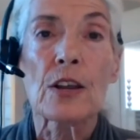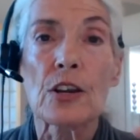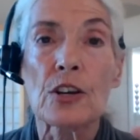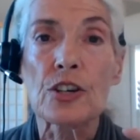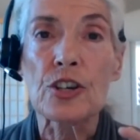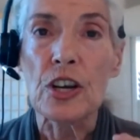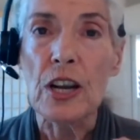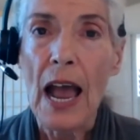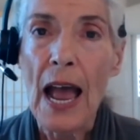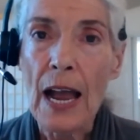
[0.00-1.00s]
she
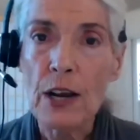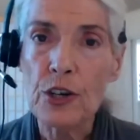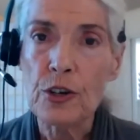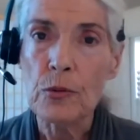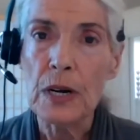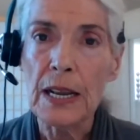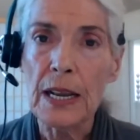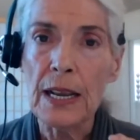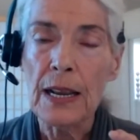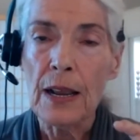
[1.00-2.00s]

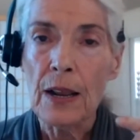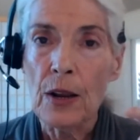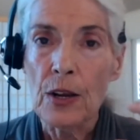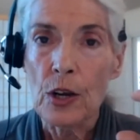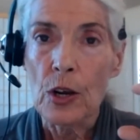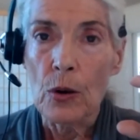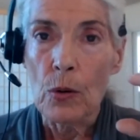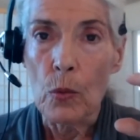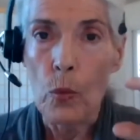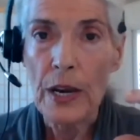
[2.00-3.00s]
actually
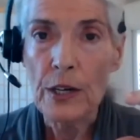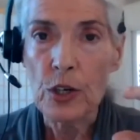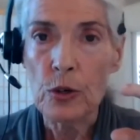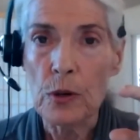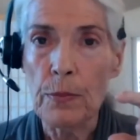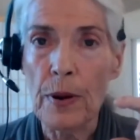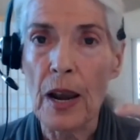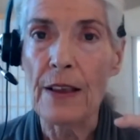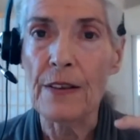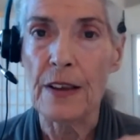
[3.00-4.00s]
went to a
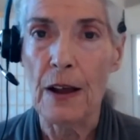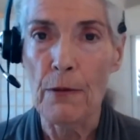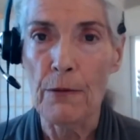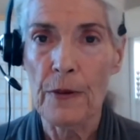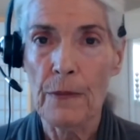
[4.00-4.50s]
place of,